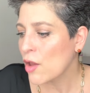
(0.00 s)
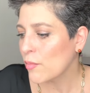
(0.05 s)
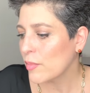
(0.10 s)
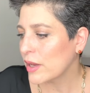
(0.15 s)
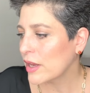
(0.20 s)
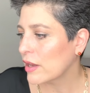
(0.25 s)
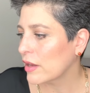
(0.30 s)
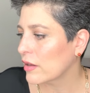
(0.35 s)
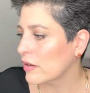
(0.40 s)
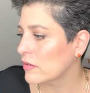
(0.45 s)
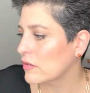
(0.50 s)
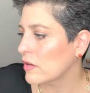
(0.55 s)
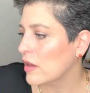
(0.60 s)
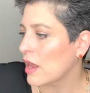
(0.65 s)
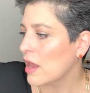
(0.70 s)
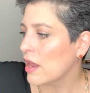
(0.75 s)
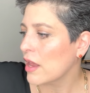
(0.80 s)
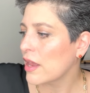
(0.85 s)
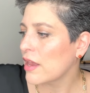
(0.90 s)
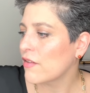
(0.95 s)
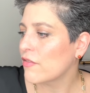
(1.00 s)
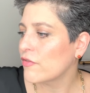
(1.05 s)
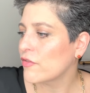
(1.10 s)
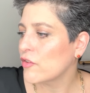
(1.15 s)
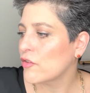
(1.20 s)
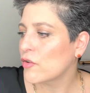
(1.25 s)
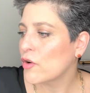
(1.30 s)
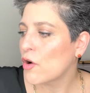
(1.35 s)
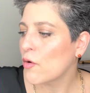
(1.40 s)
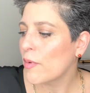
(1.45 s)
Because if
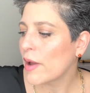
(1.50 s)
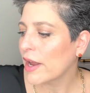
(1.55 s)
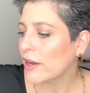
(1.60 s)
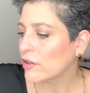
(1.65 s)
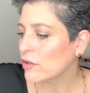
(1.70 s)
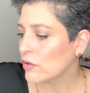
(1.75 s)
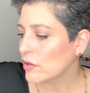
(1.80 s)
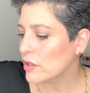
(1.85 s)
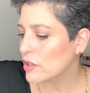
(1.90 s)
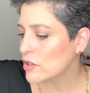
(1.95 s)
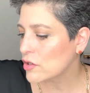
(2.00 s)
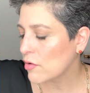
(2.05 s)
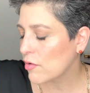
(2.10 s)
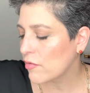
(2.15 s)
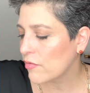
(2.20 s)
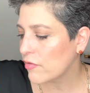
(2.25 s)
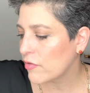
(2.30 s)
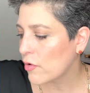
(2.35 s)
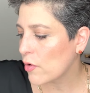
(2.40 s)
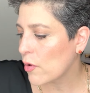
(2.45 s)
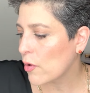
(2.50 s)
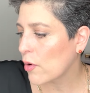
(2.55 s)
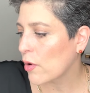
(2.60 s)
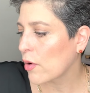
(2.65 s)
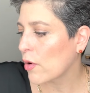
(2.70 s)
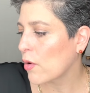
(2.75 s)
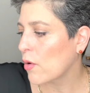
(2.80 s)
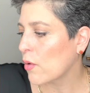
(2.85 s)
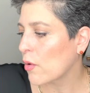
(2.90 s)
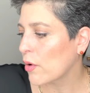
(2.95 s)
you go back to the Tom
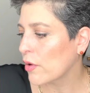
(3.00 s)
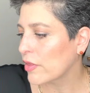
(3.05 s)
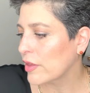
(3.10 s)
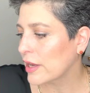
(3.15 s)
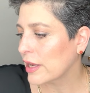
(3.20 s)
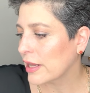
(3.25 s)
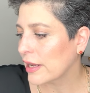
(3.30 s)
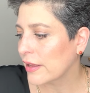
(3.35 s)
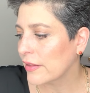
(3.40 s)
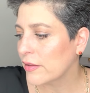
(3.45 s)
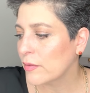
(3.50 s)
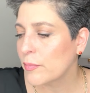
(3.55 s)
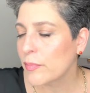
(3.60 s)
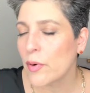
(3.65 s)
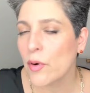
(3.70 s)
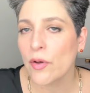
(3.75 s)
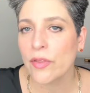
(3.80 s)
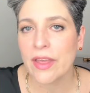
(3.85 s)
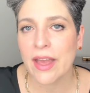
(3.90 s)
Ford or the Clé de Peau,